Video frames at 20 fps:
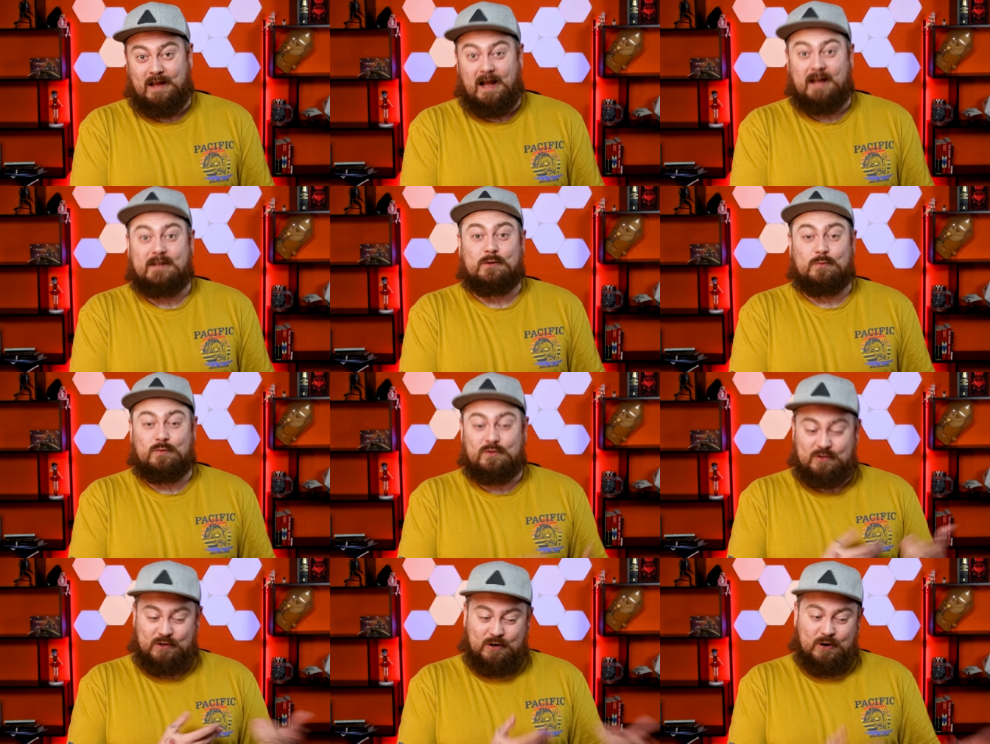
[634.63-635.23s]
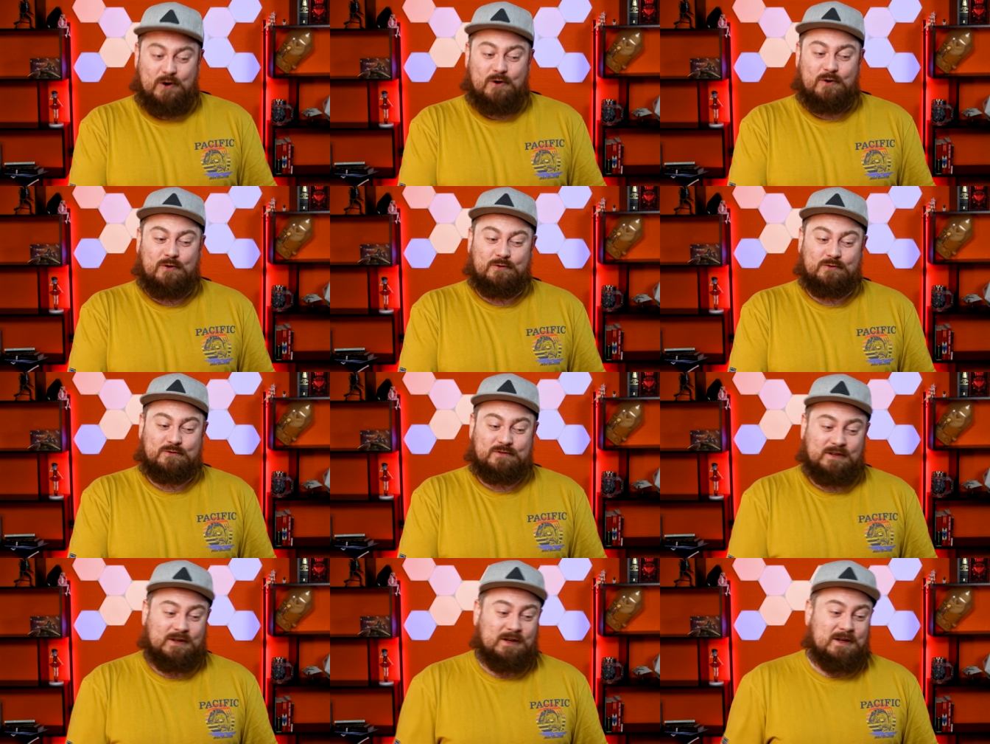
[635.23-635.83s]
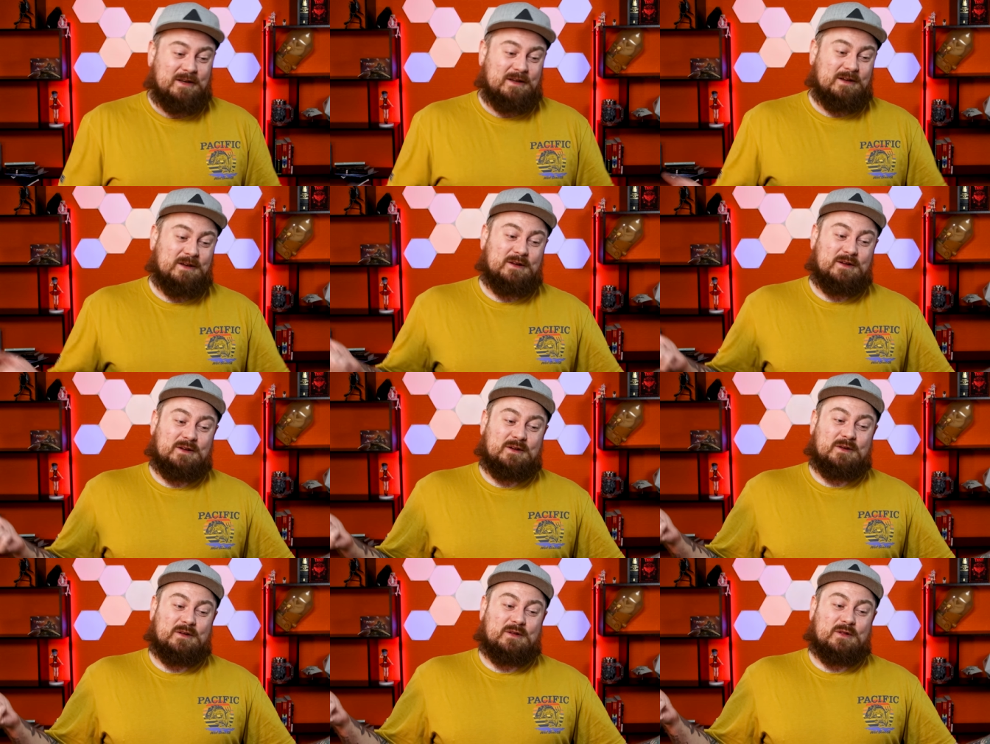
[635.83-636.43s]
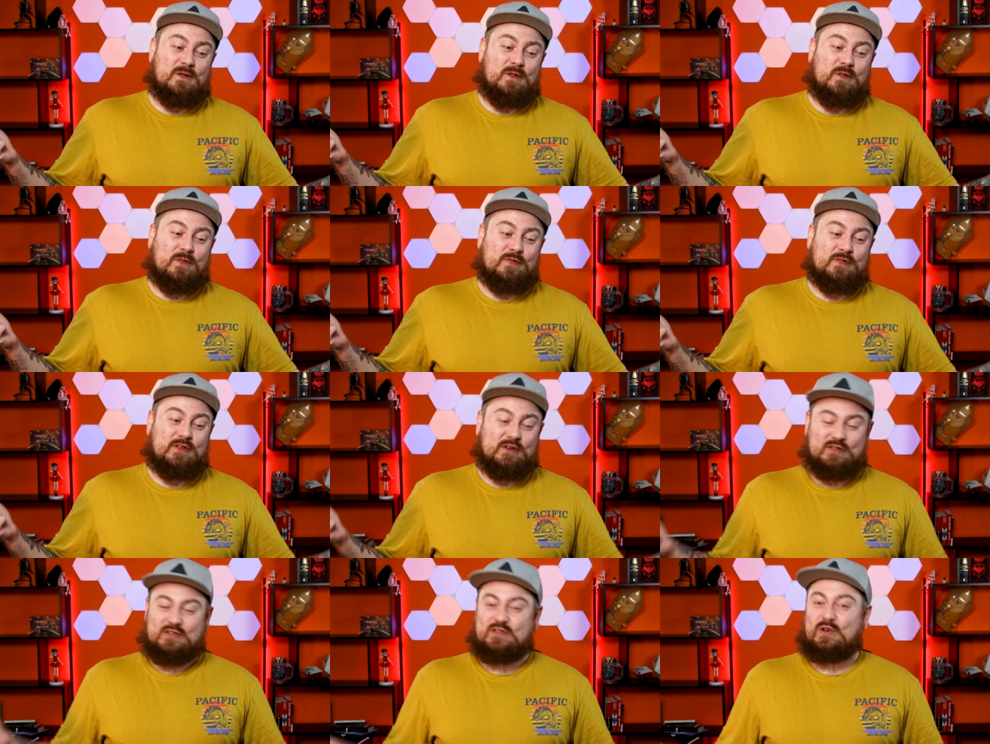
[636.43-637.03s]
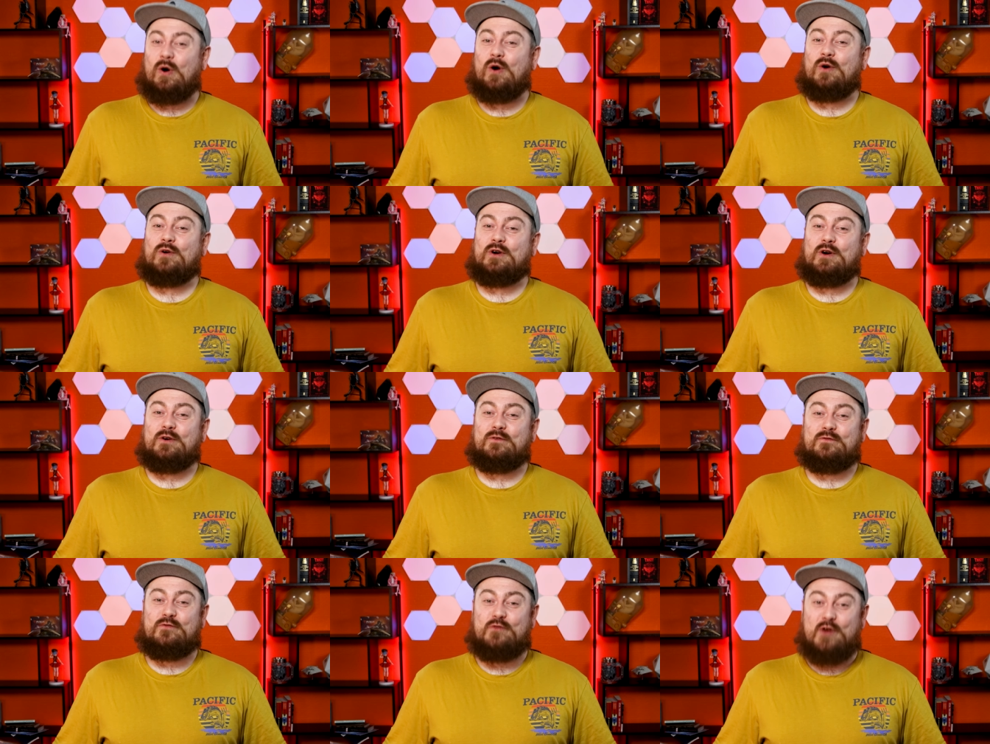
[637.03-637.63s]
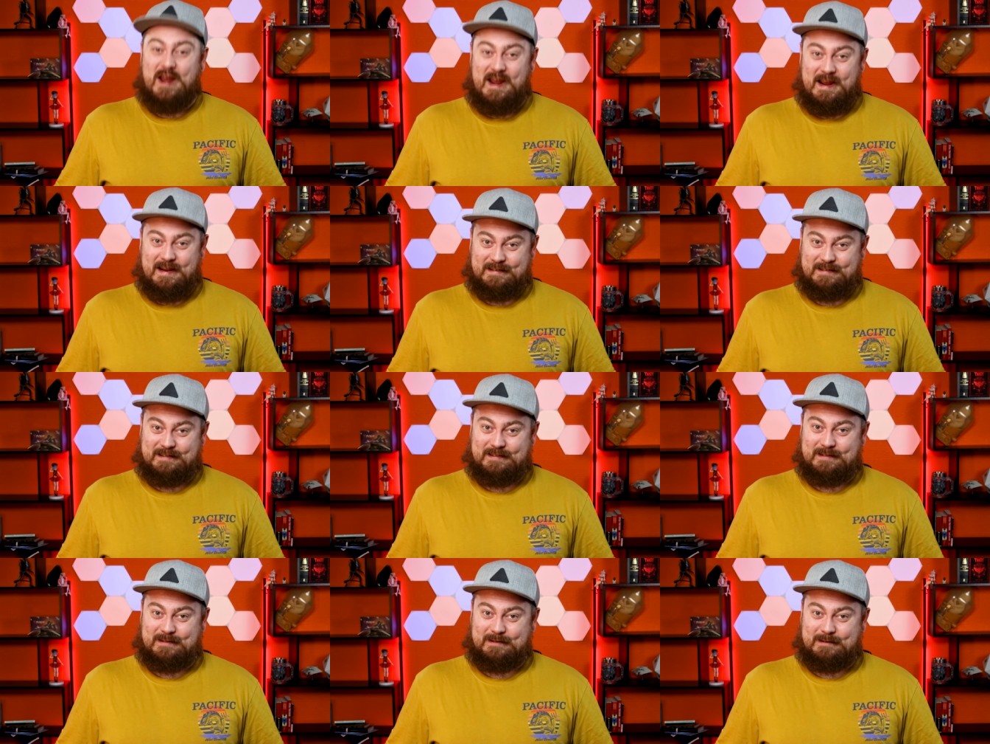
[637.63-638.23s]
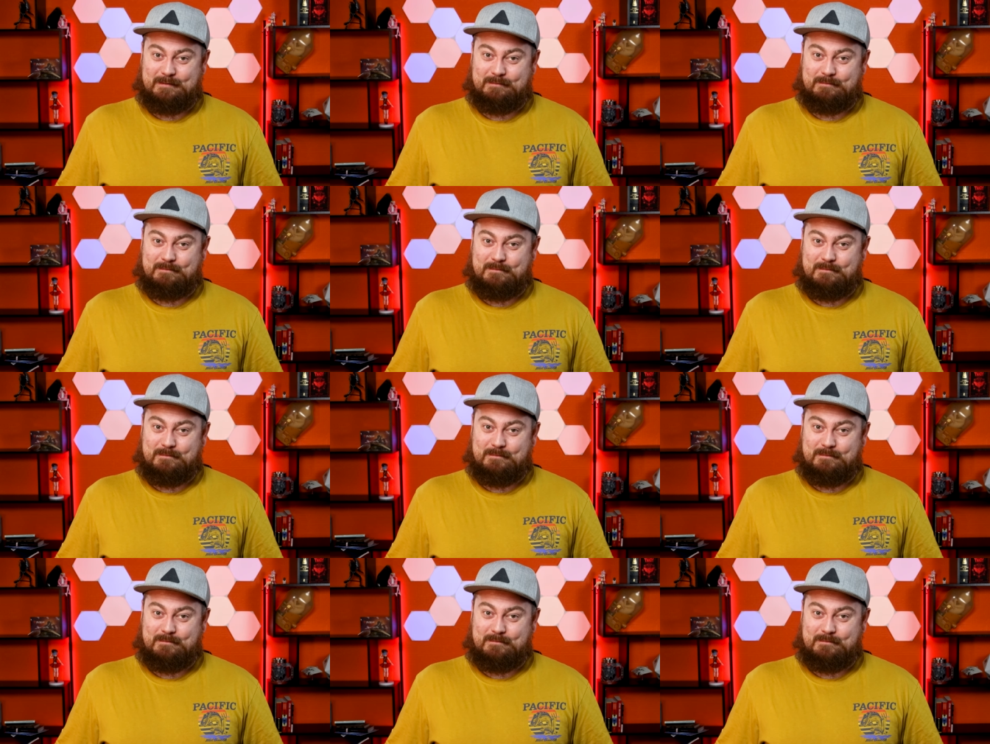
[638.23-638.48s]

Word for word: and it was called The Song of Race.